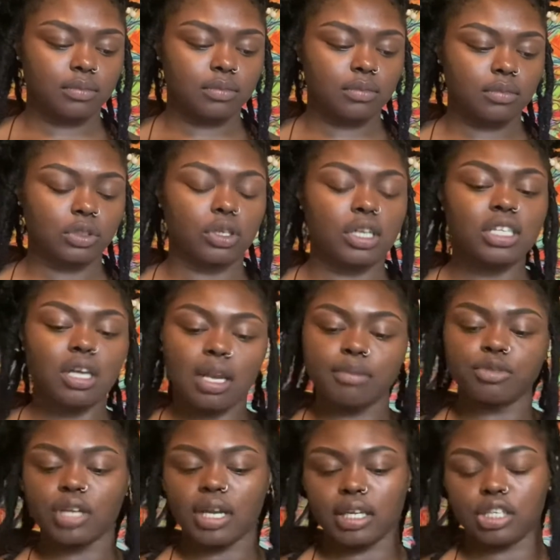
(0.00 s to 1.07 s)
So that's all I'm
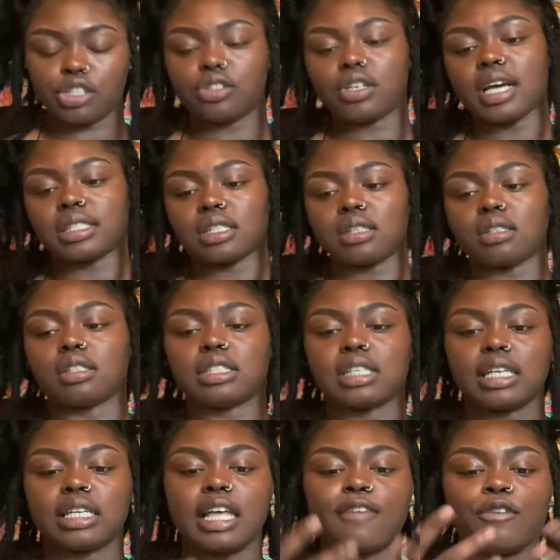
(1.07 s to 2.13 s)
trying to get you guys to
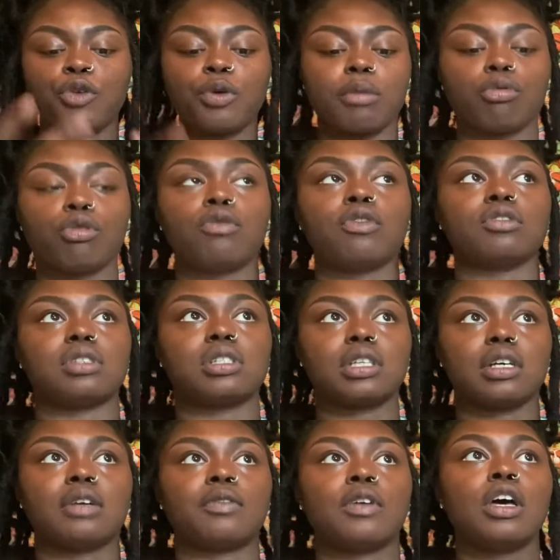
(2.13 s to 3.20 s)
understand, that if you improve on
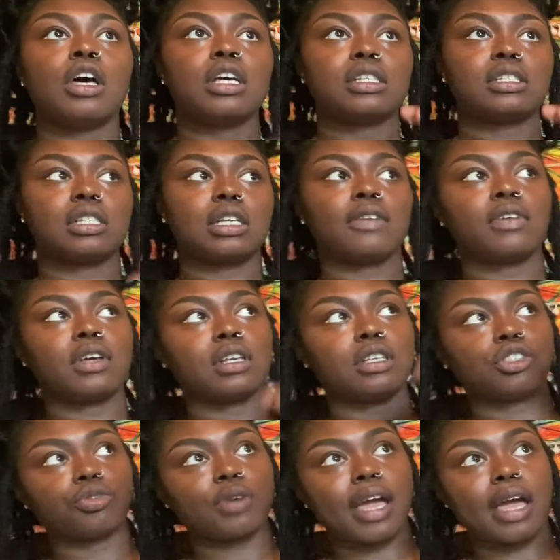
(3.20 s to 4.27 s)
self can
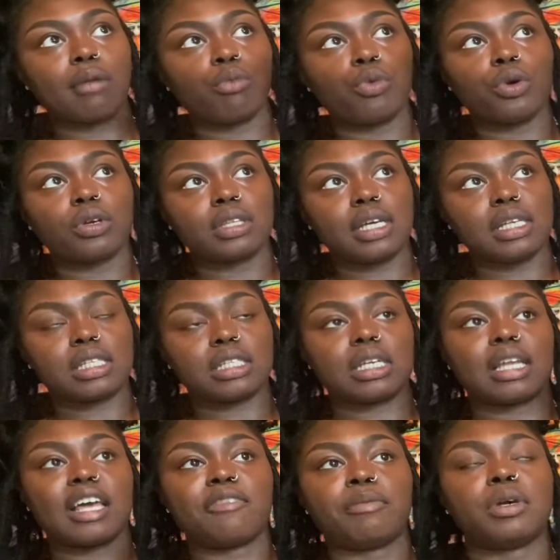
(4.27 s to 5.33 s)
attract more things in their
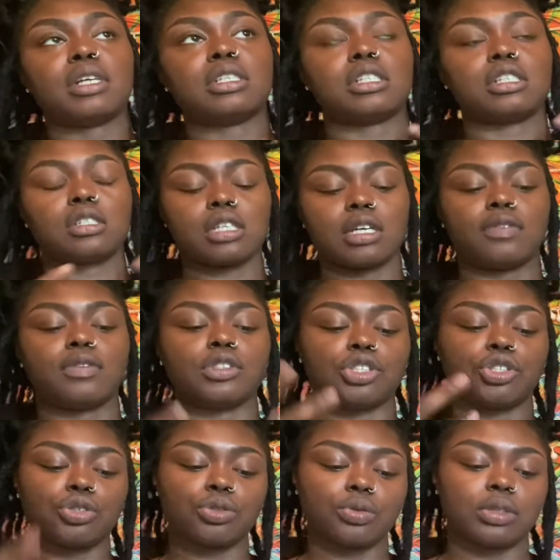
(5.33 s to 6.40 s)
life because they're
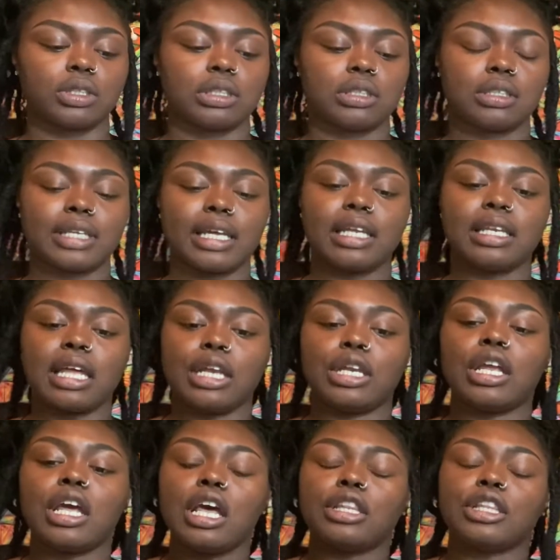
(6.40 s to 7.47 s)
self-assured.
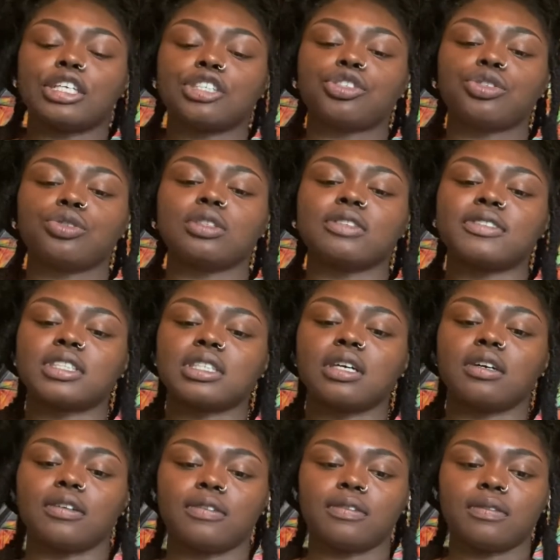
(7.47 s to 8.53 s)
They're sure of
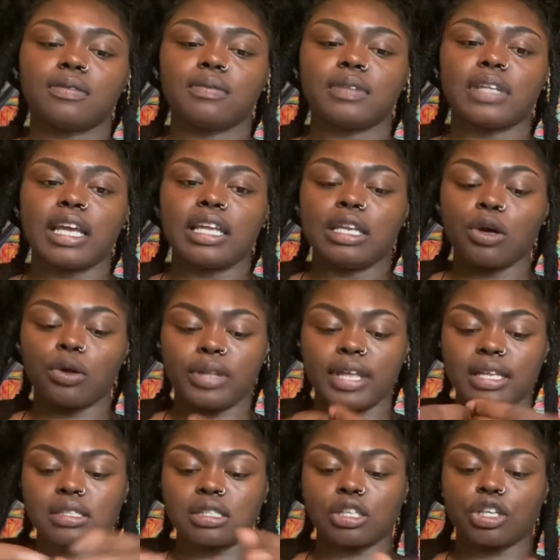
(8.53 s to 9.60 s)
self. They know
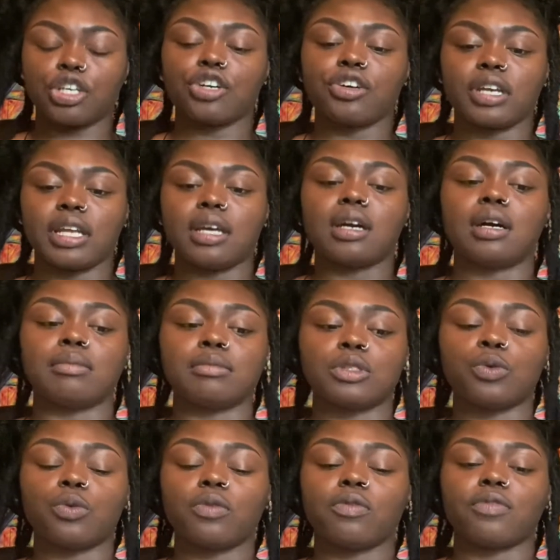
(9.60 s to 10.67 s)
that security comes
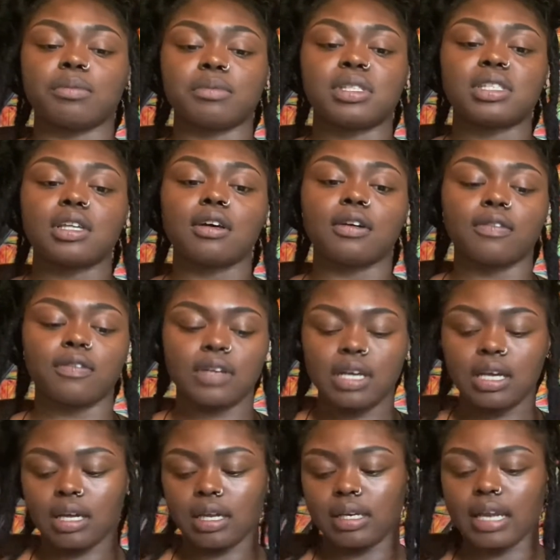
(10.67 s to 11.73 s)
from self,
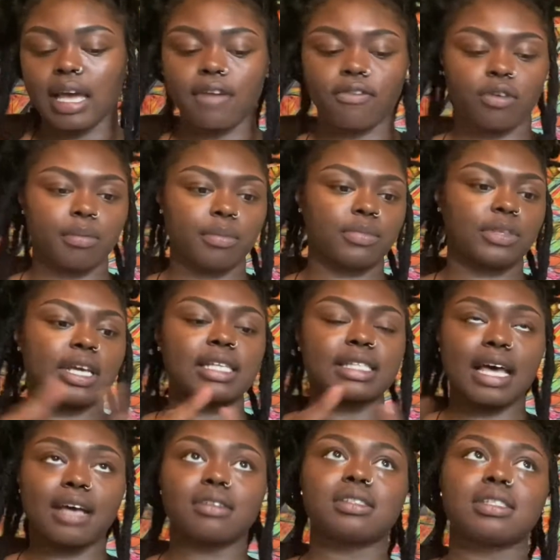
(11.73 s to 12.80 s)
not from things
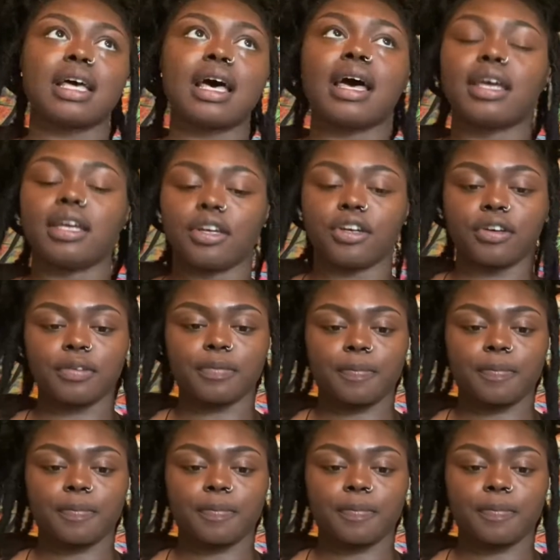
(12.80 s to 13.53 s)
outside here.